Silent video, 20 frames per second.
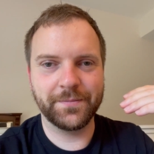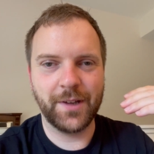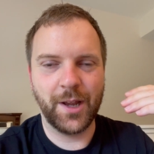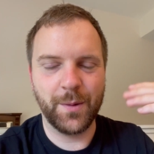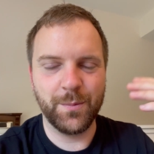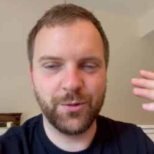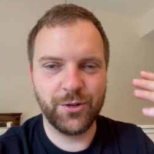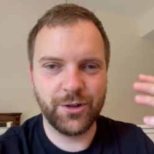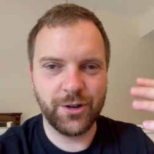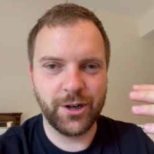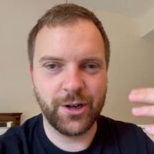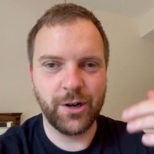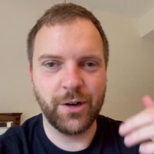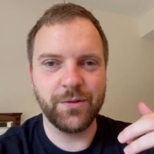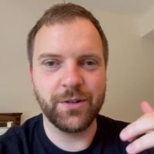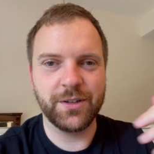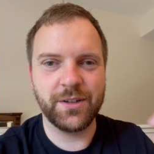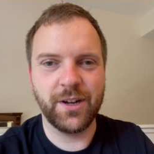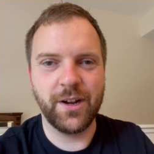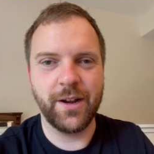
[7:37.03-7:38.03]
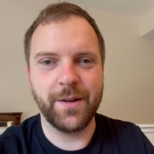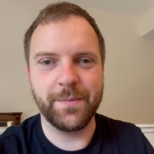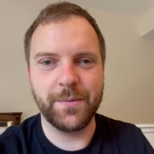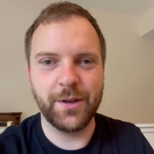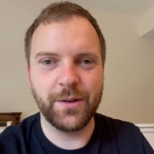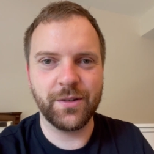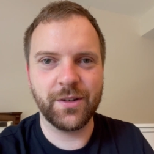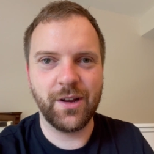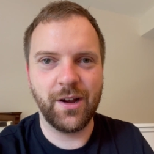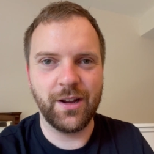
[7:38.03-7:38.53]
I'm sure over time
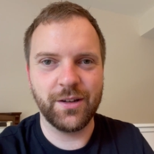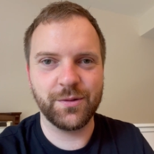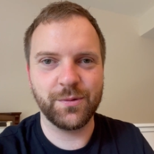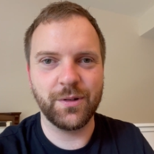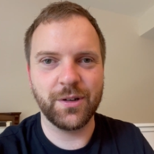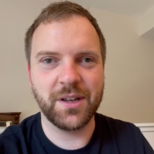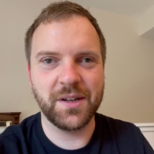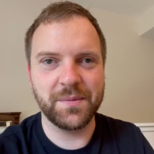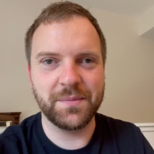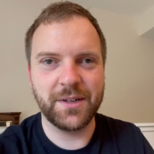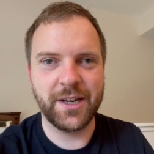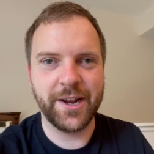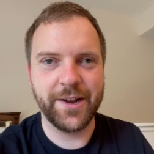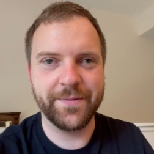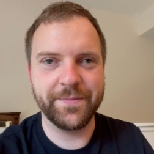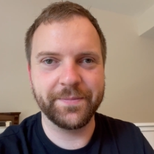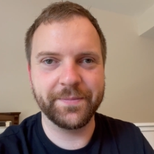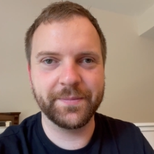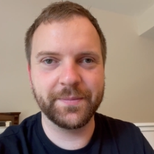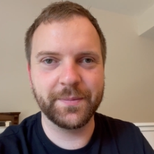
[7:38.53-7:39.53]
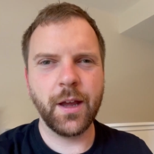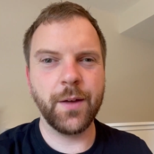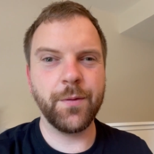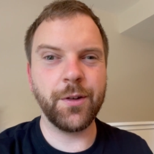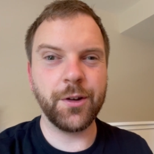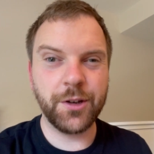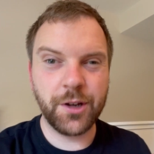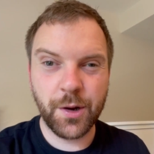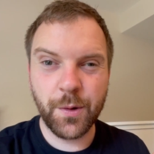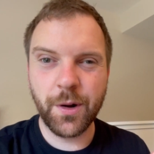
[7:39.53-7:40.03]
those costs will come down. If
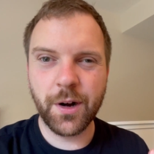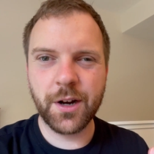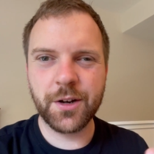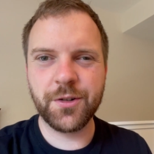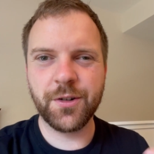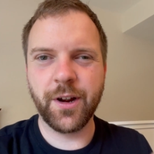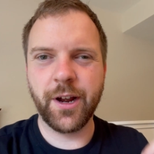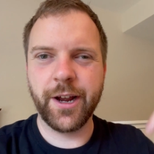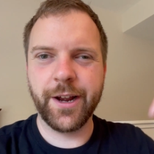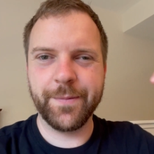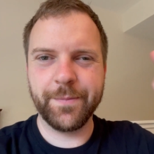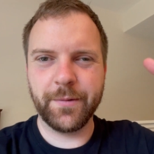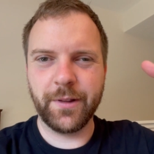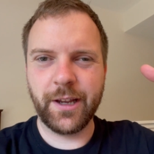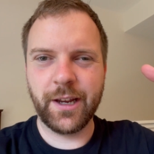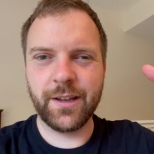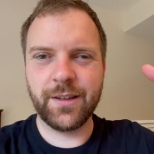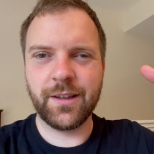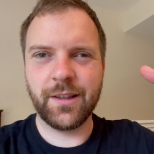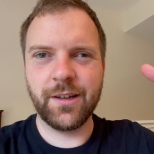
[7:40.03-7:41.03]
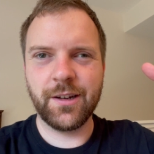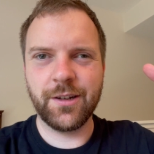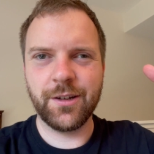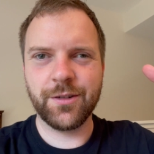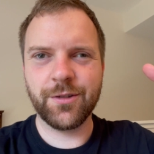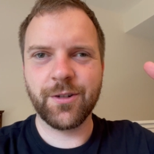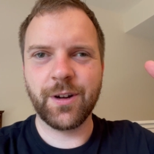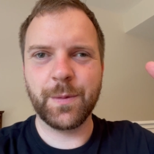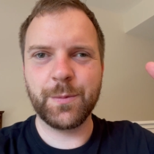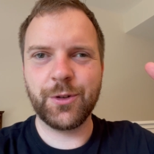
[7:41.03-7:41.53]
you do want to try it, links in the
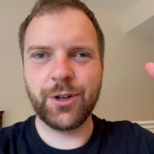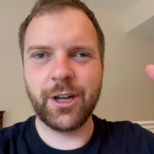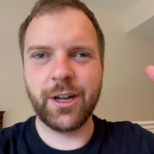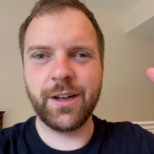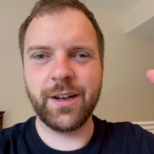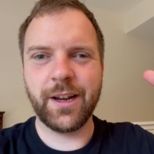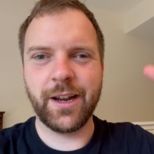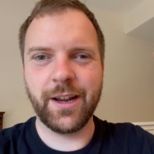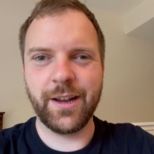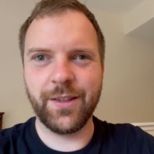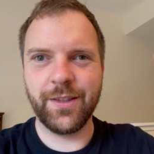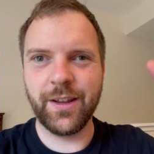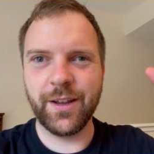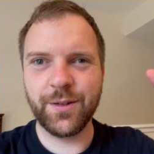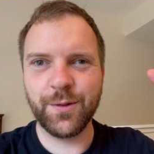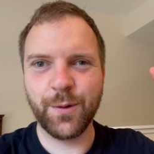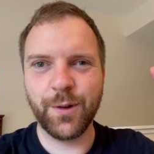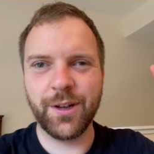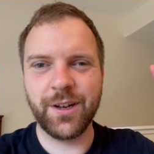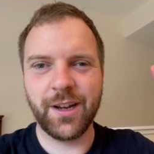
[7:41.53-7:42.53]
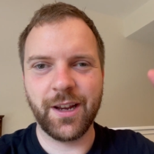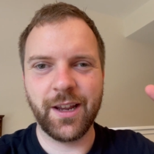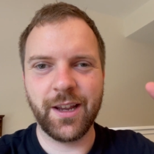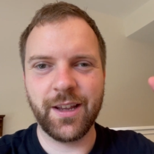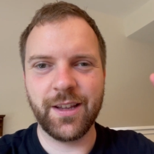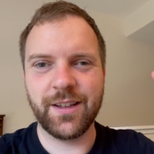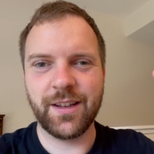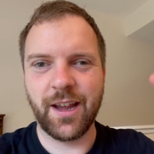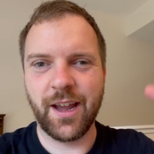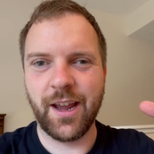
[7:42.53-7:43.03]
description. And this one
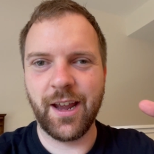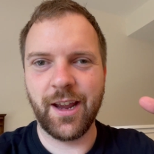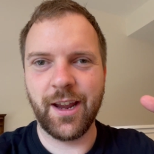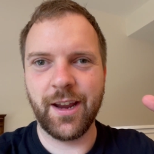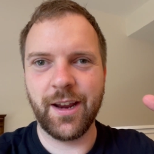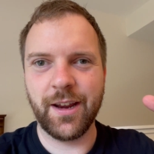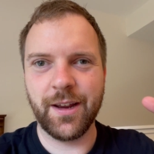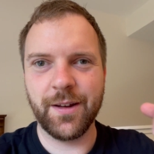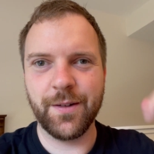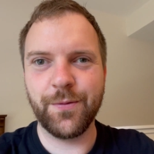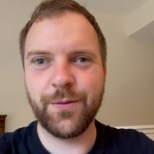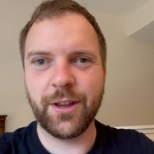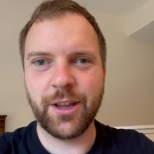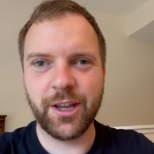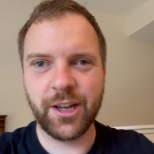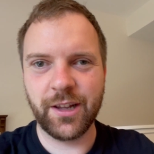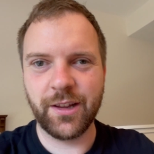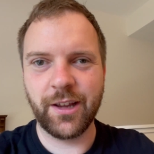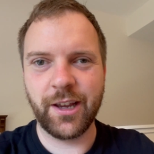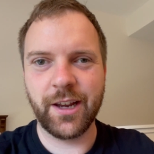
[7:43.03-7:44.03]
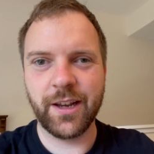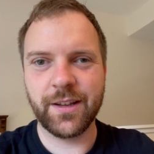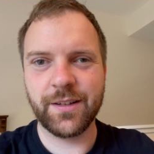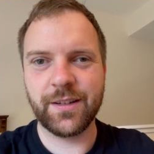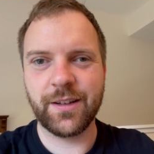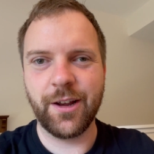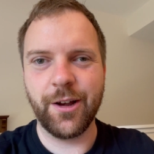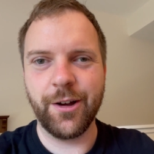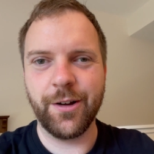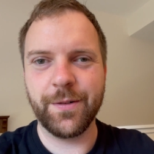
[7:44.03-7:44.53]
is a affiliate link,
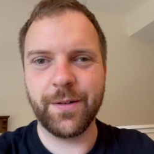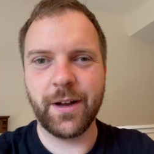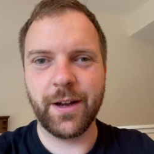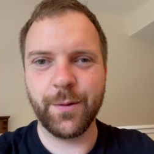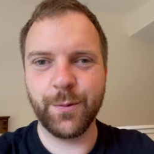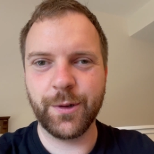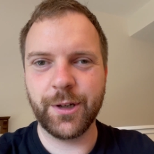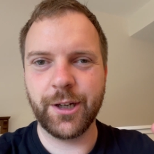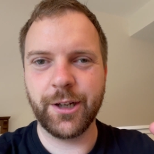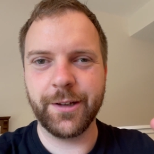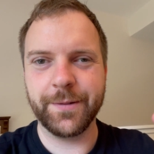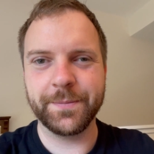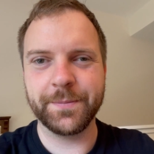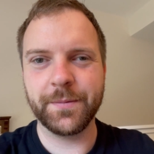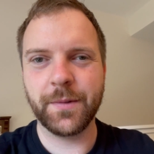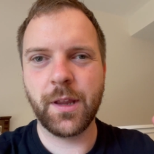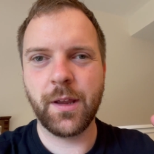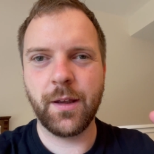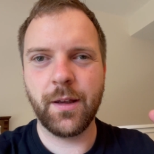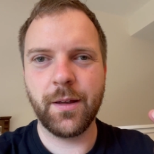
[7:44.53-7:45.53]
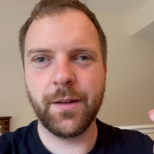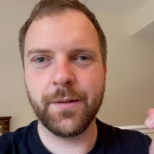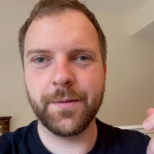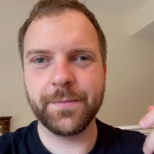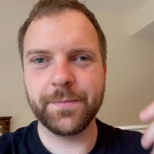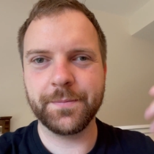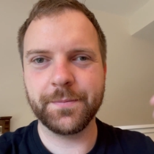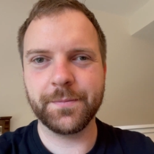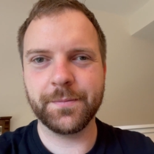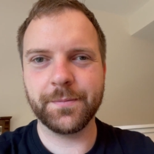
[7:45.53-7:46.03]
so I will
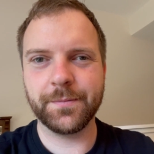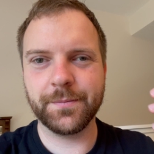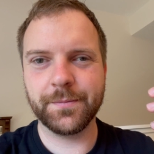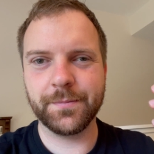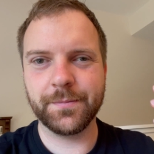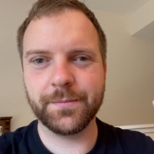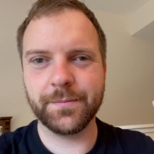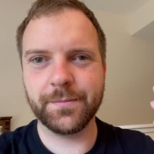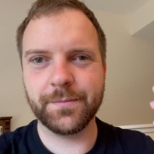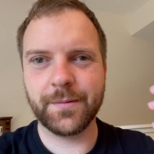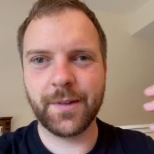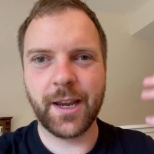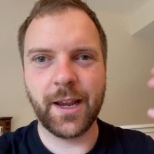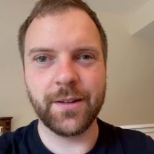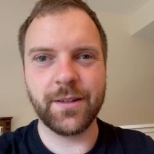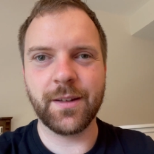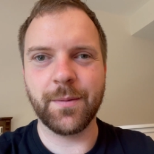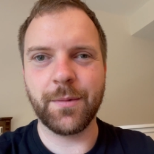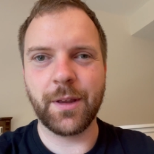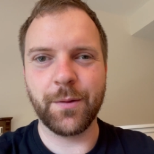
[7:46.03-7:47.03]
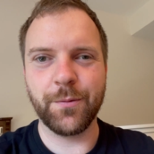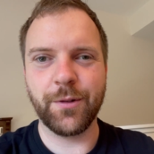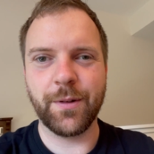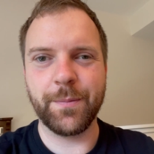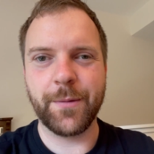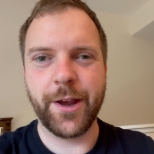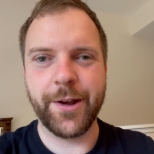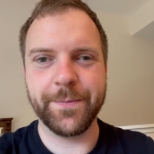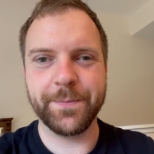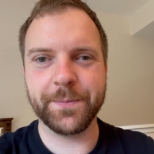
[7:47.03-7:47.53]
get something
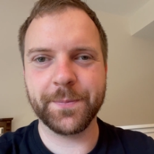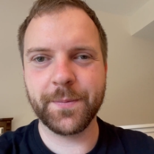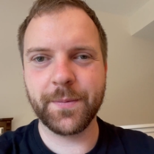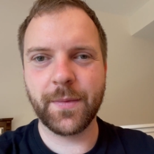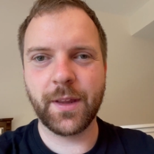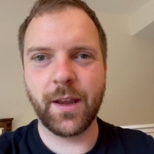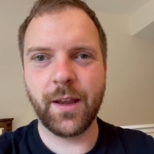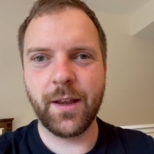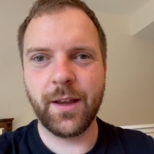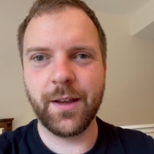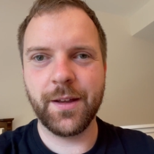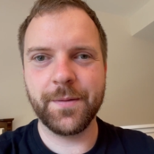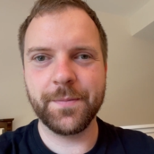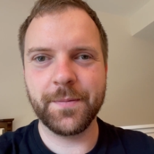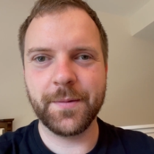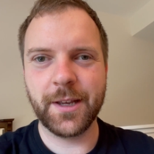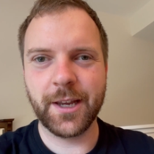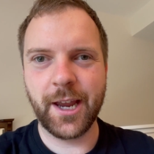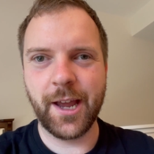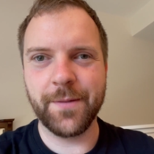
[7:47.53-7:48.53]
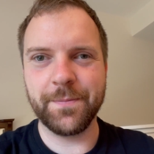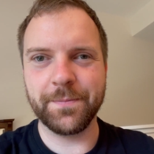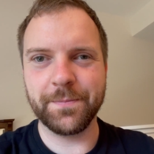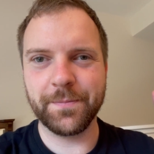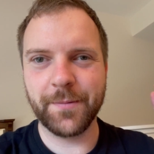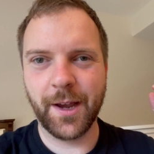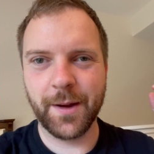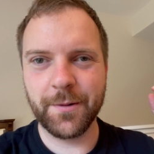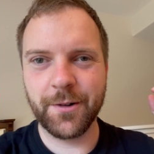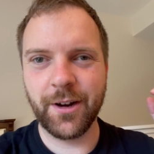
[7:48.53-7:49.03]
from that. Again,
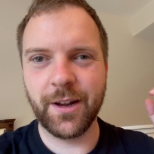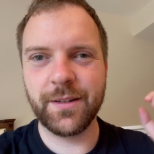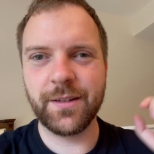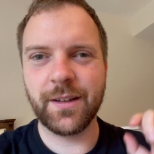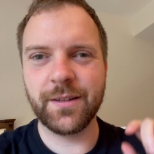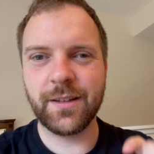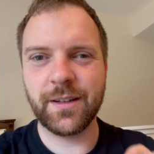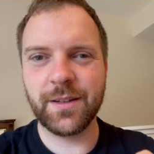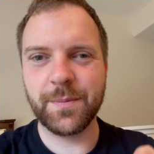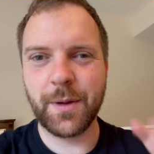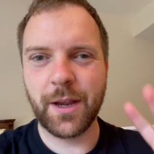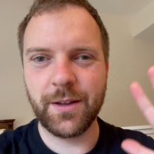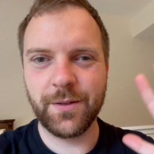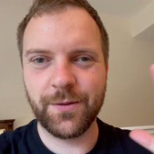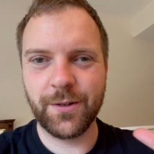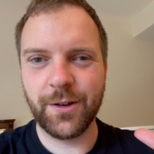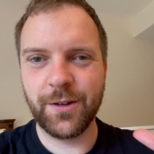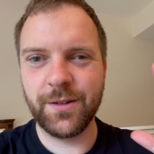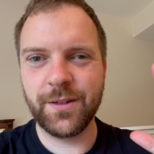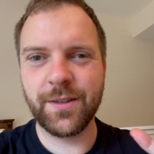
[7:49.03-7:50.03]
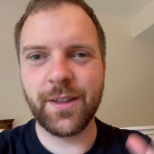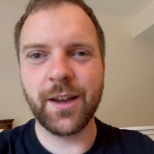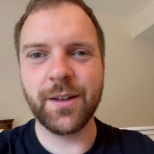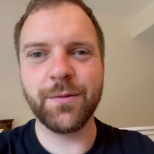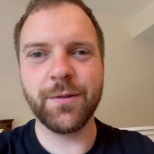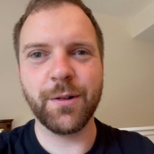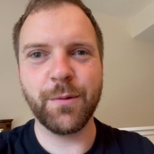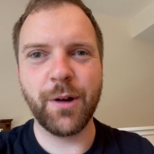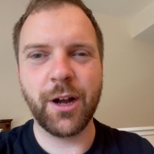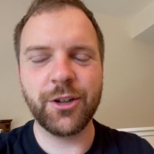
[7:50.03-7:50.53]
I'm Chris, this is Space Foods. Thanks
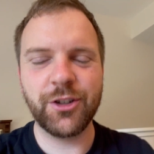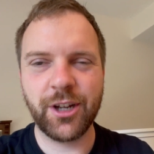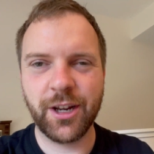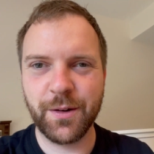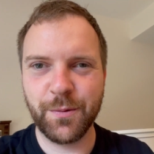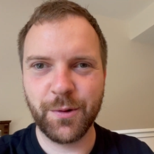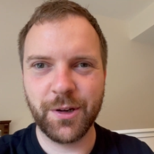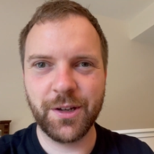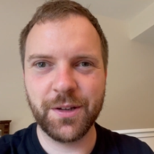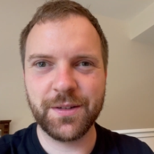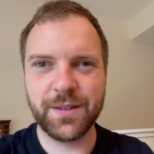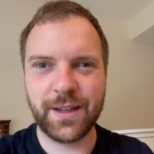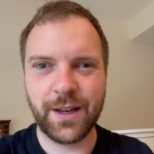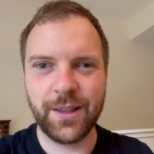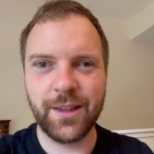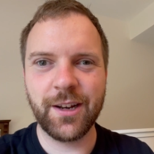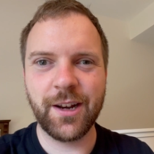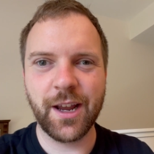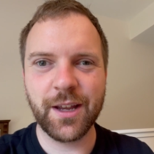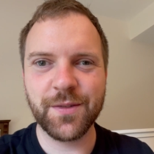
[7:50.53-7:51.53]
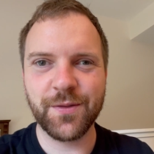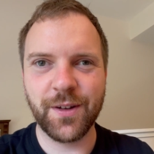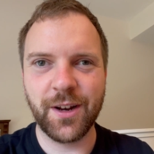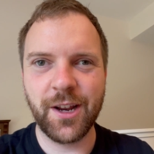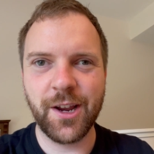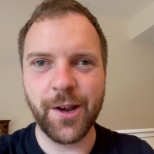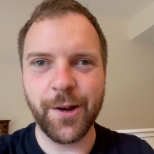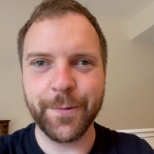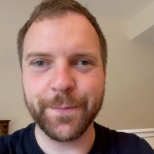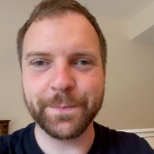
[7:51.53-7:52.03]
for watching. We'll see you in the next
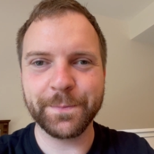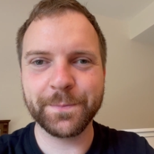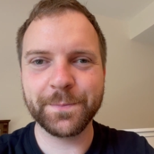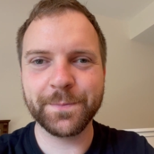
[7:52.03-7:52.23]
video.